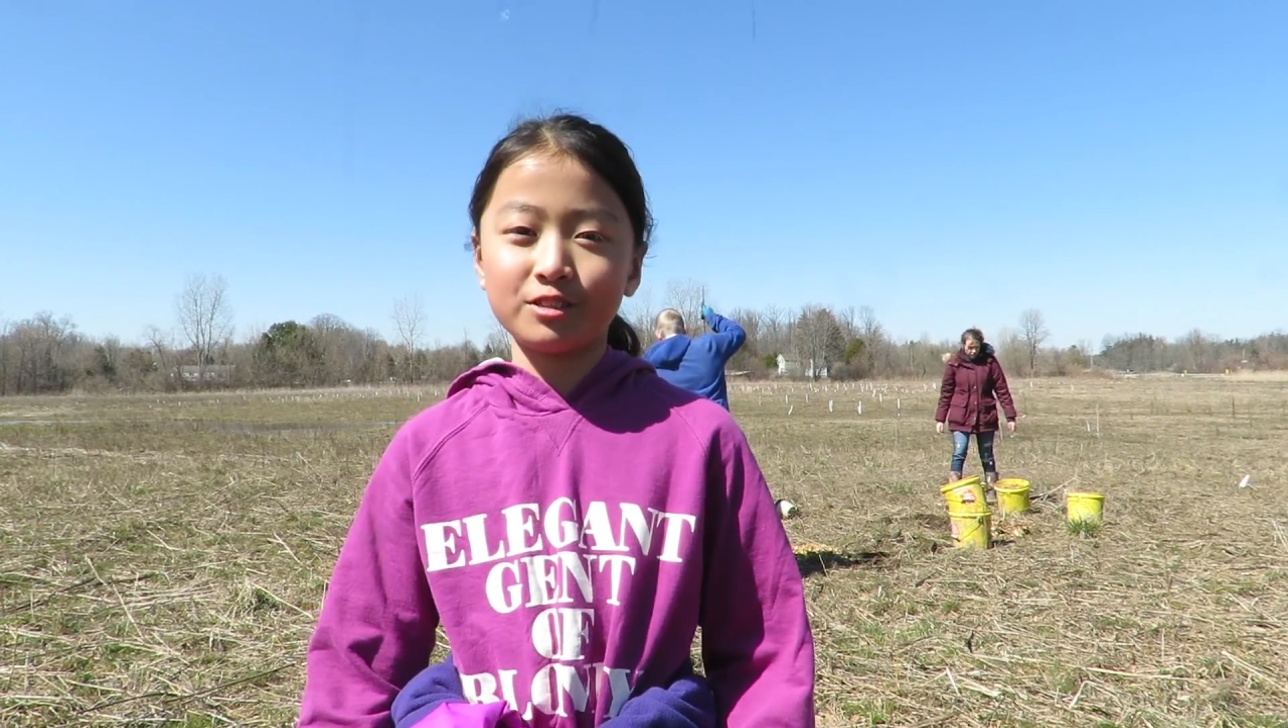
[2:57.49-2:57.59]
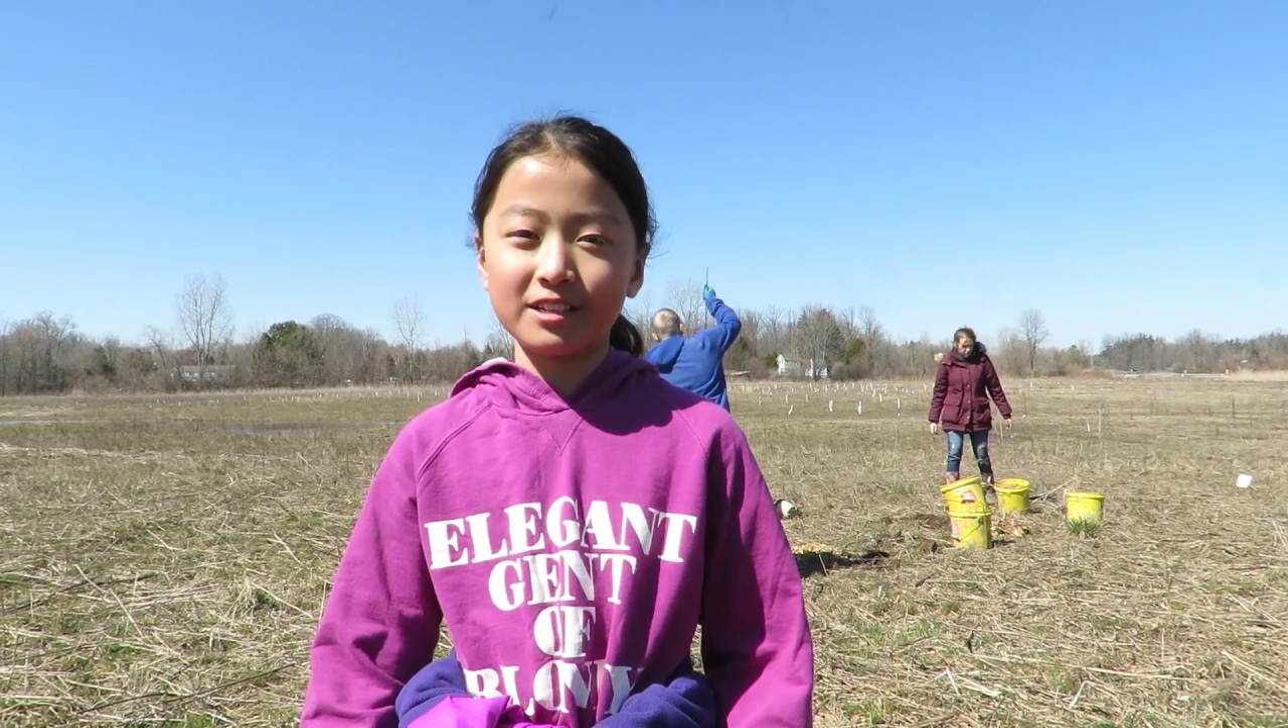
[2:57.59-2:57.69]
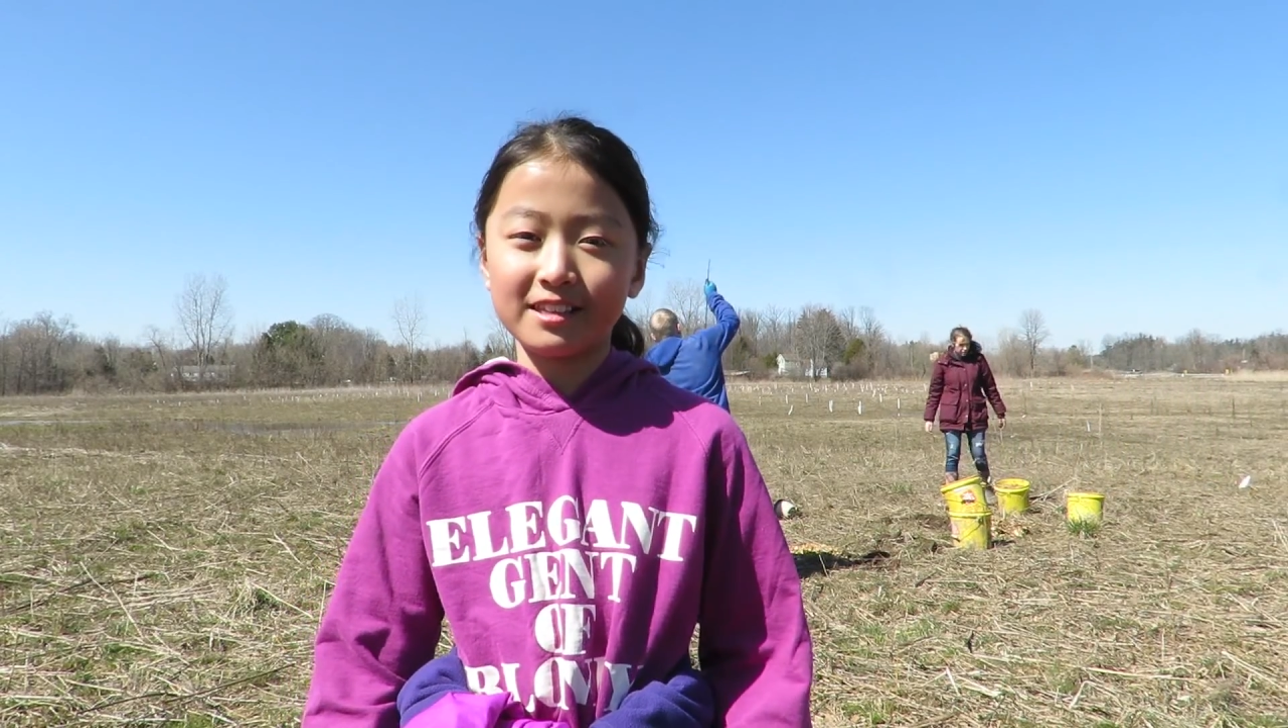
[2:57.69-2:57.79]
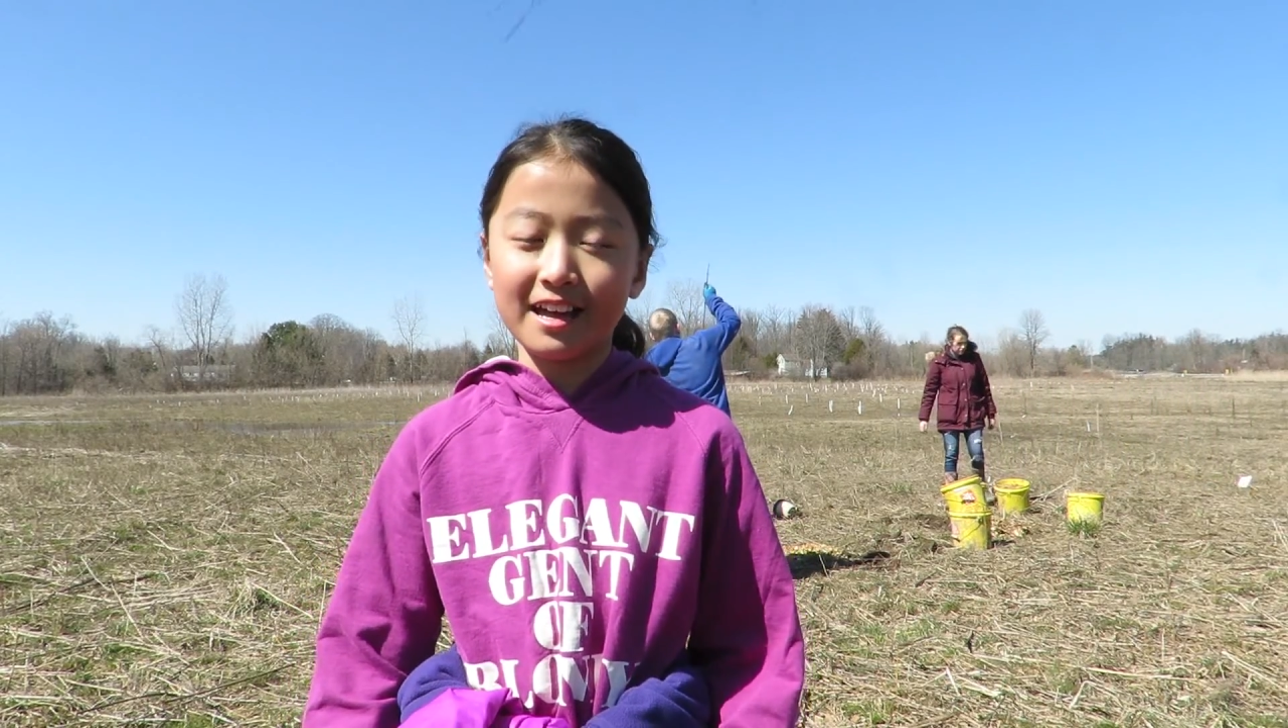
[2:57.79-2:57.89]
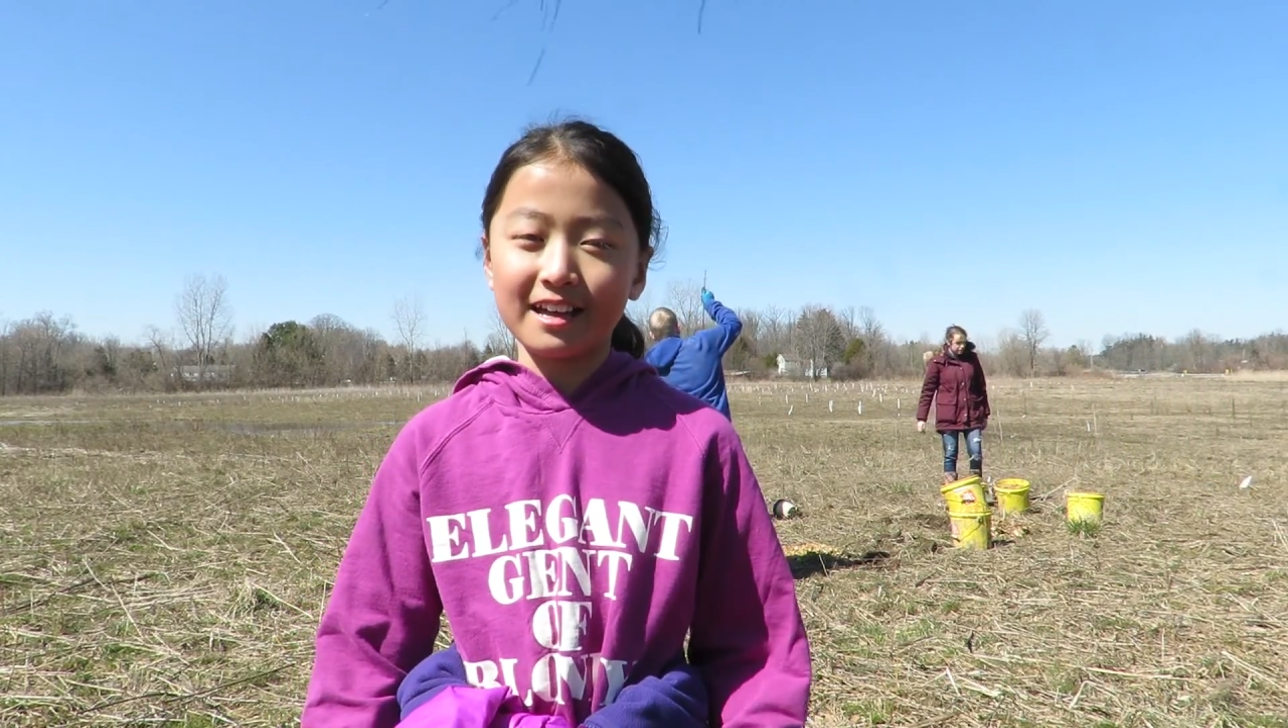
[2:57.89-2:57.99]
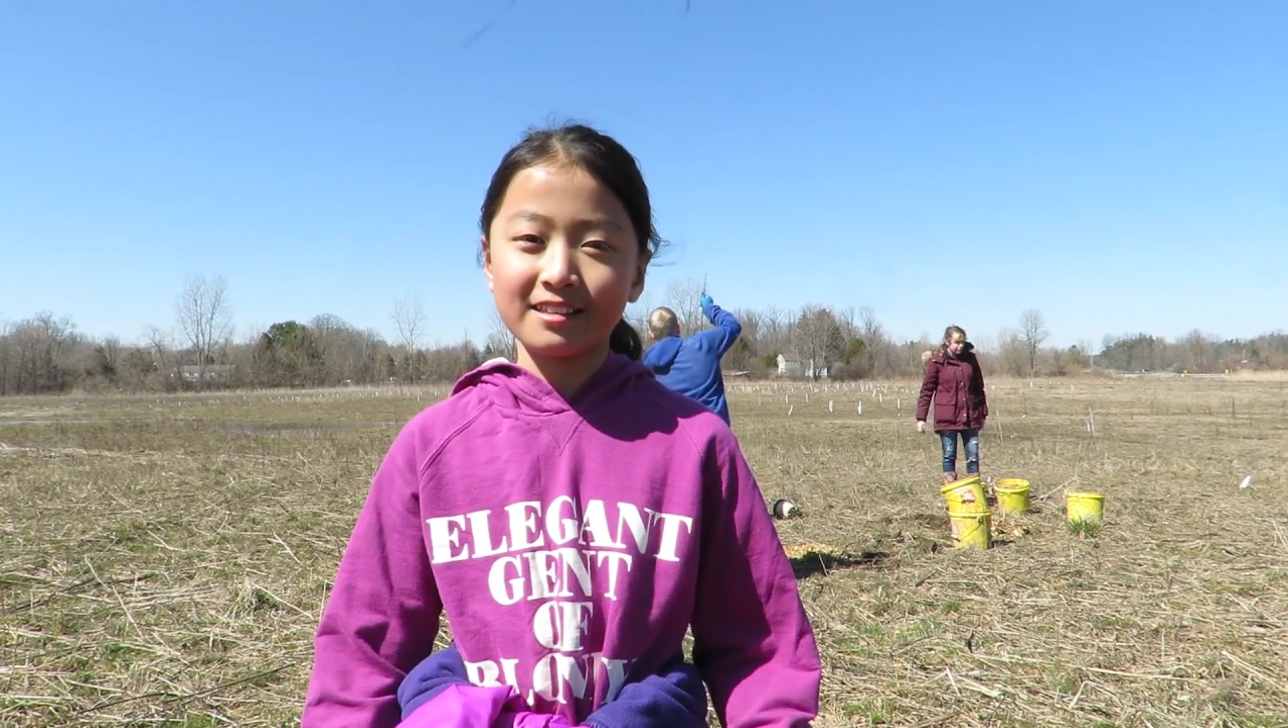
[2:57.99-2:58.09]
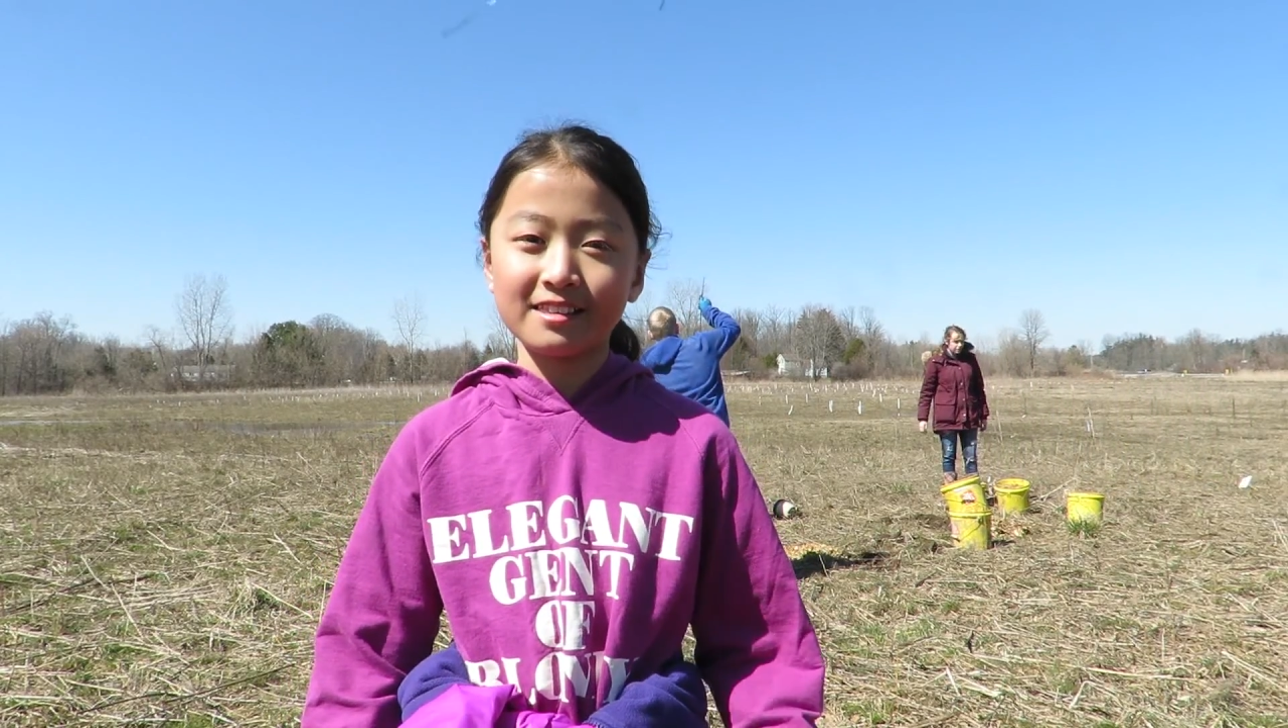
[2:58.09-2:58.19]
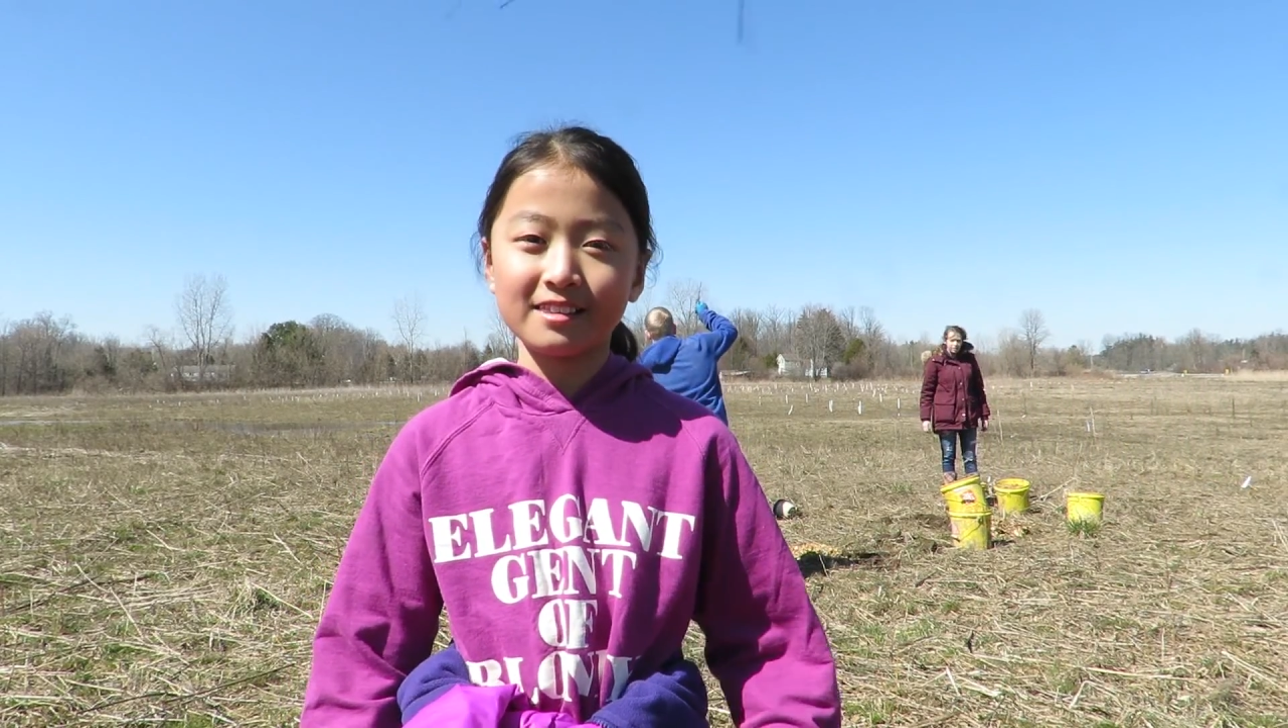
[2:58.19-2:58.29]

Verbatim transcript: trees that